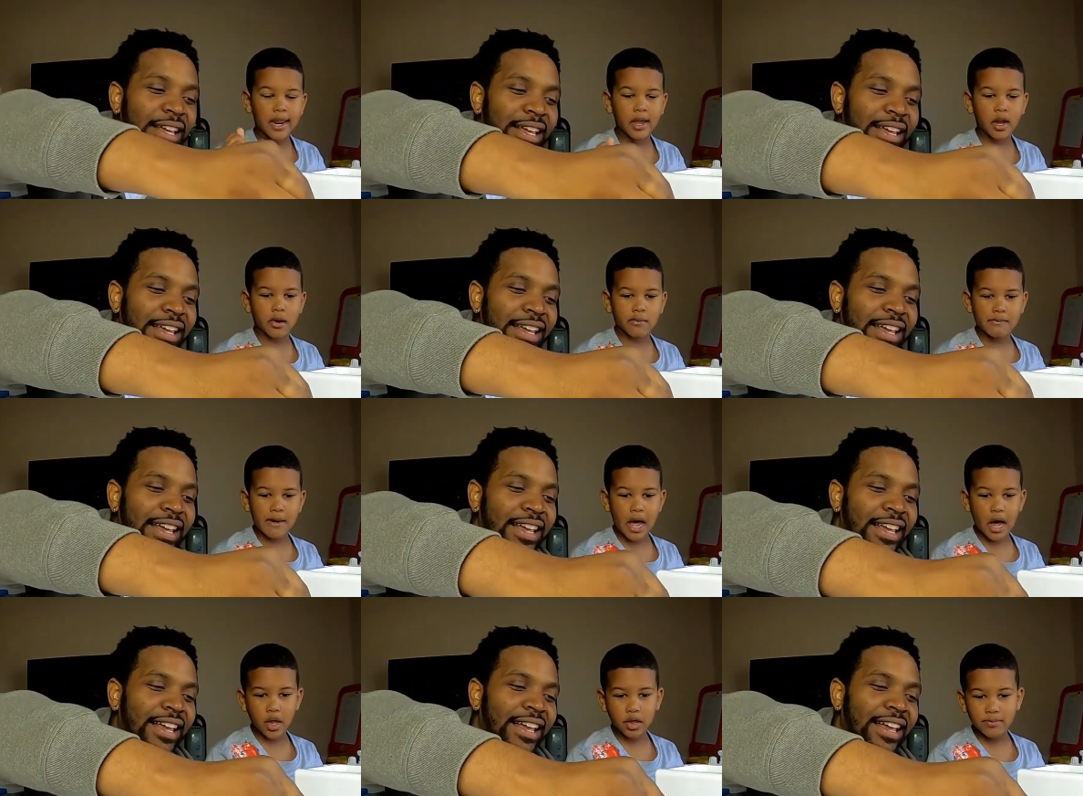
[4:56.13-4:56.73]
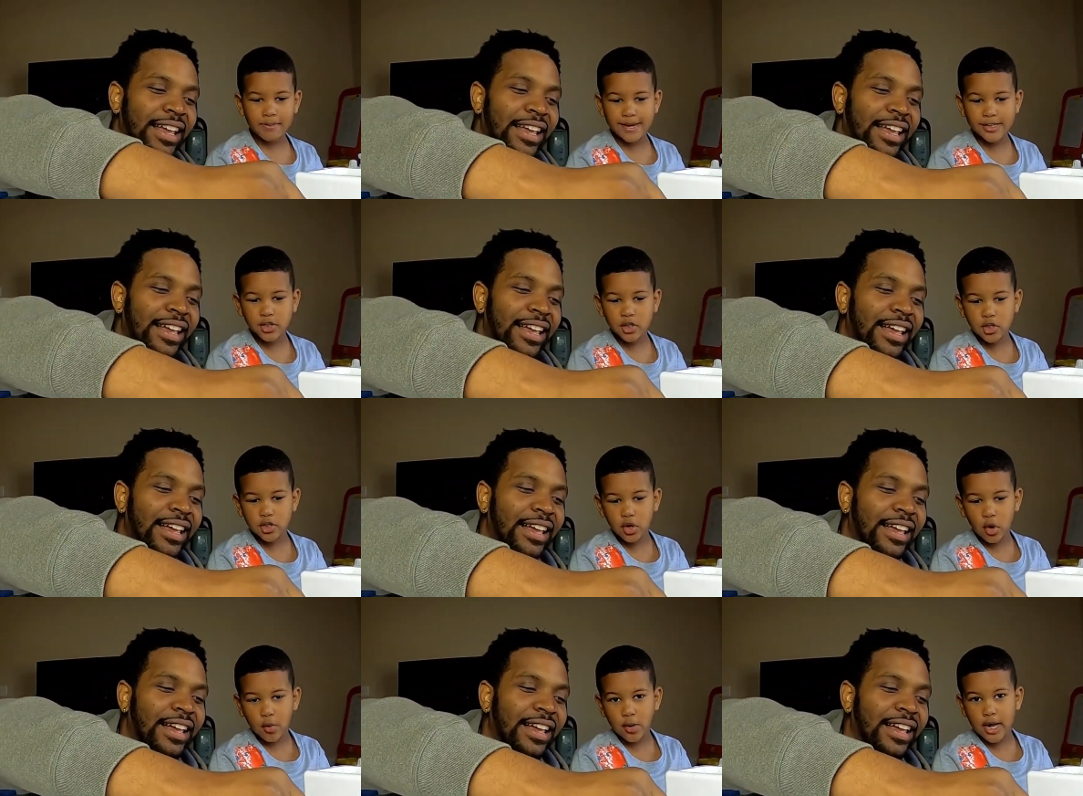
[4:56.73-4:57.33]
Speaker 1: Get it
Speaker 2: in your mouth. Make
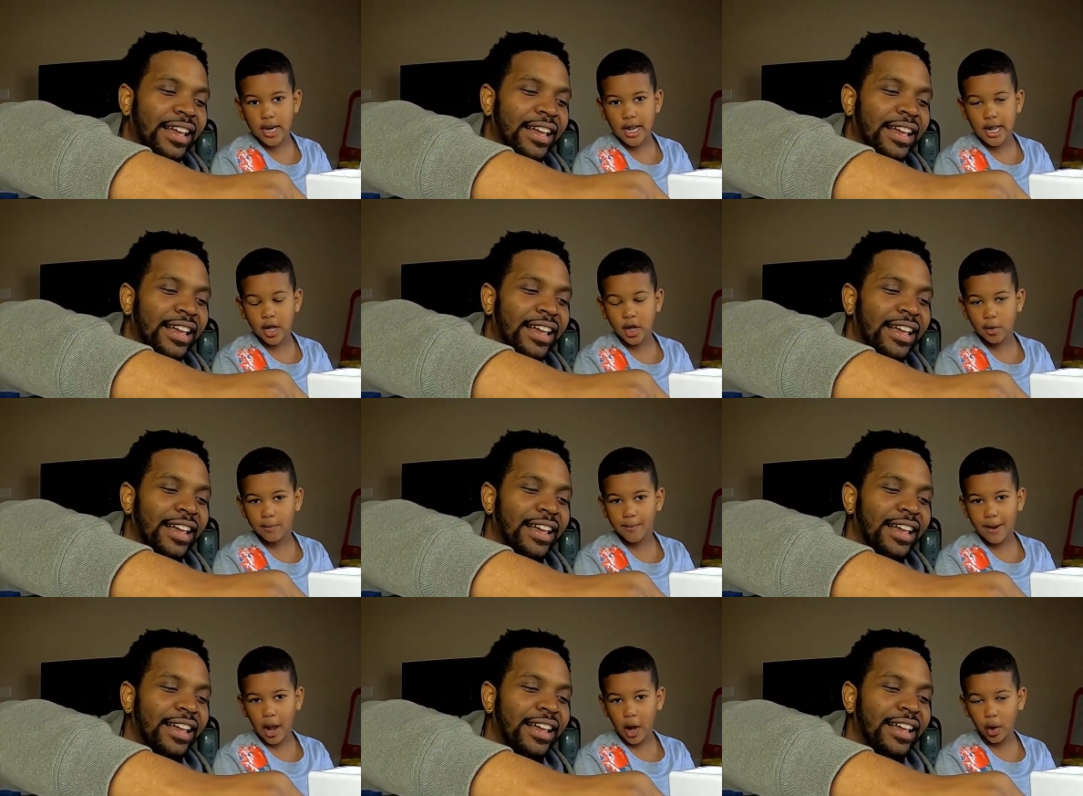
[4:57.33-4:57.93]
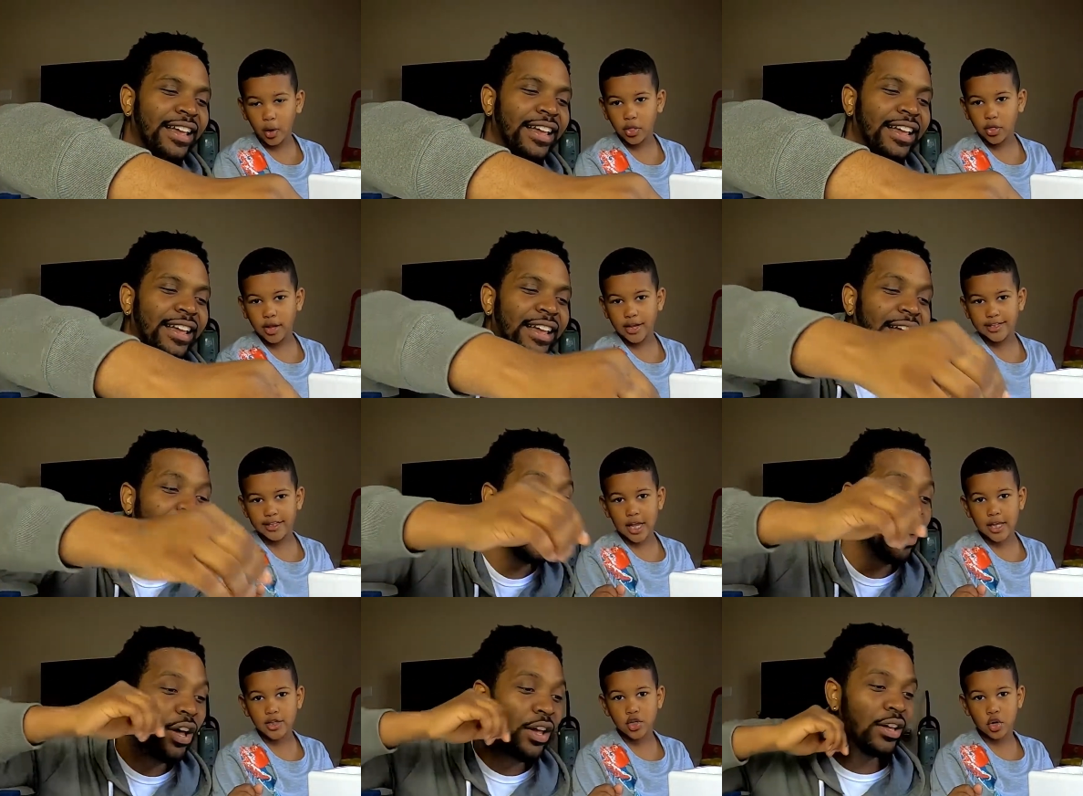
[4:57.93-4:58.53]
sure you don't get it in your mouth,
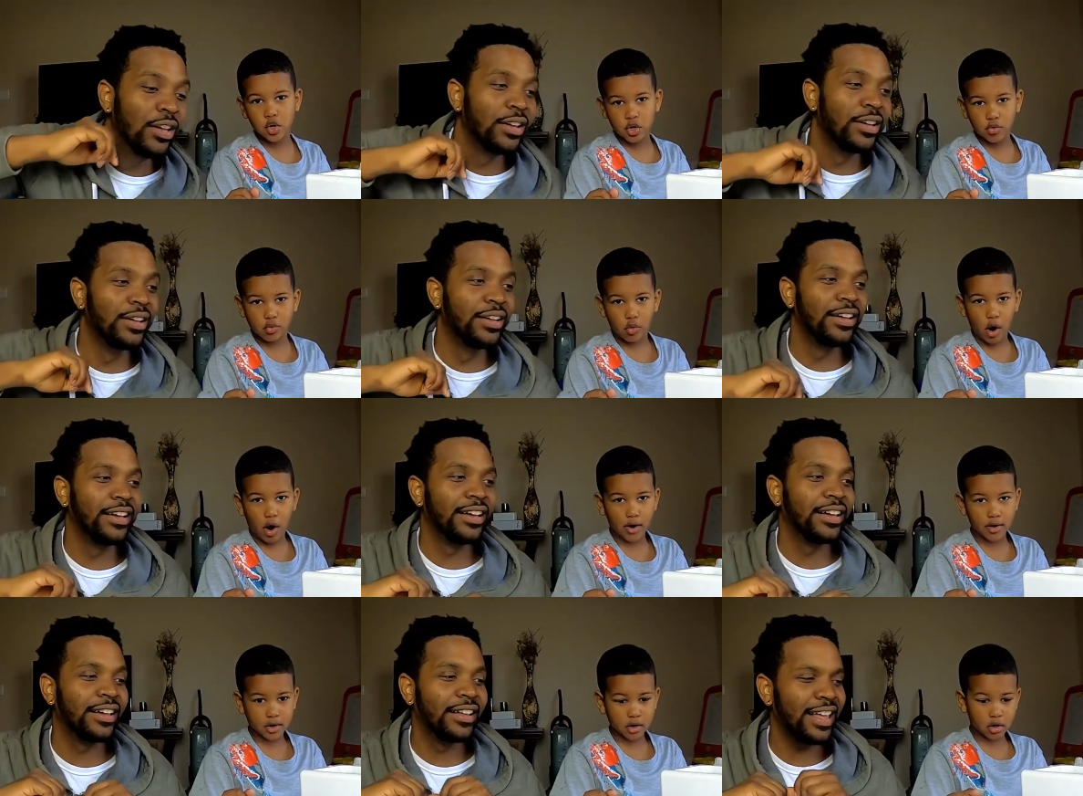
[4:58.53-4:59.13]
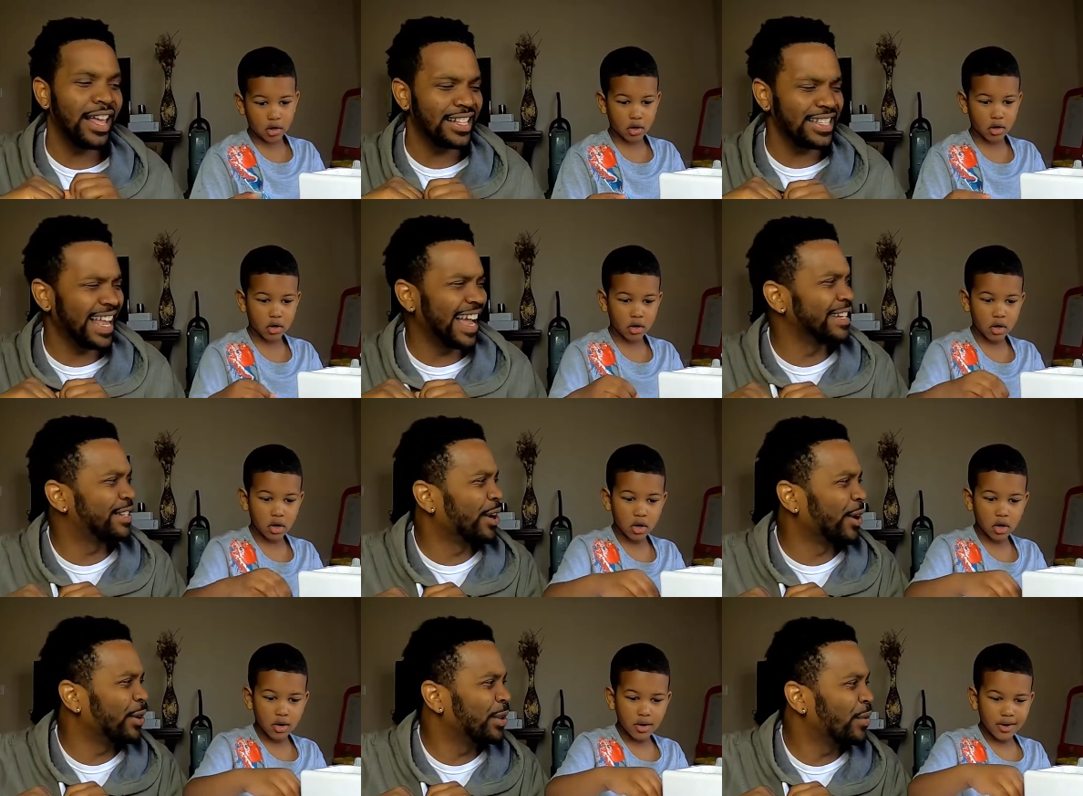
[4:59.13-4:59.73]
because that's dirty water. That's
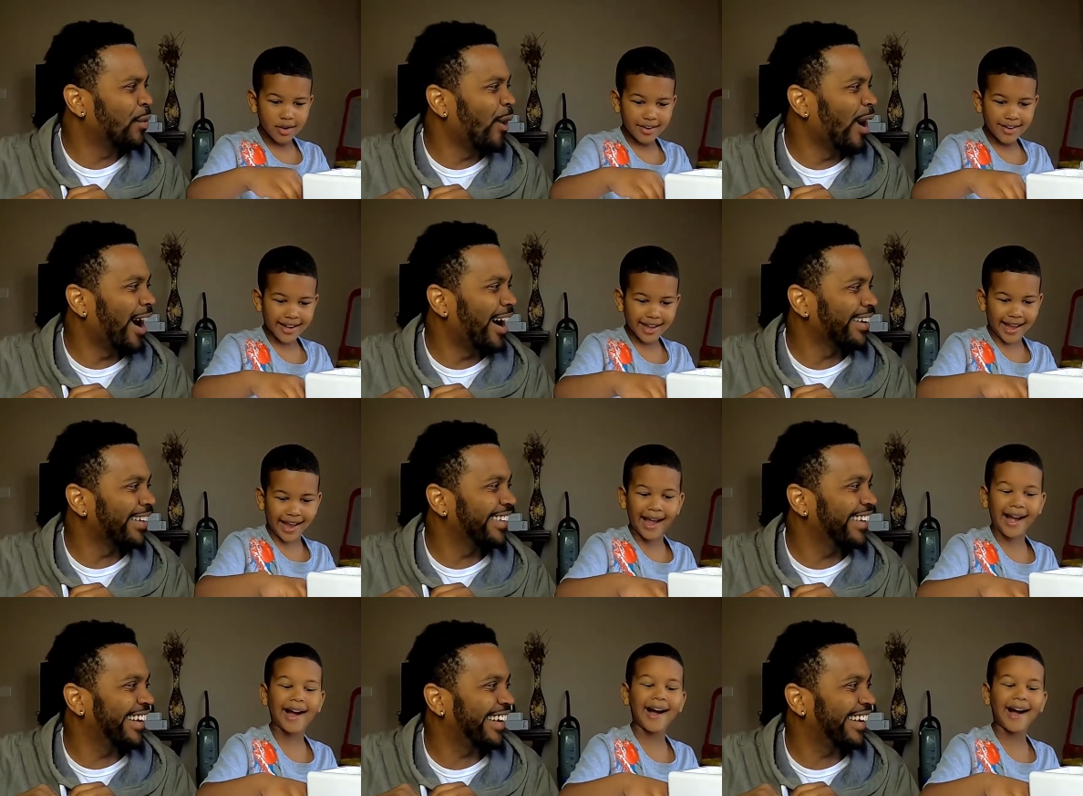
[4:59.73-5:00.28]
Speaker 1: not dirty water.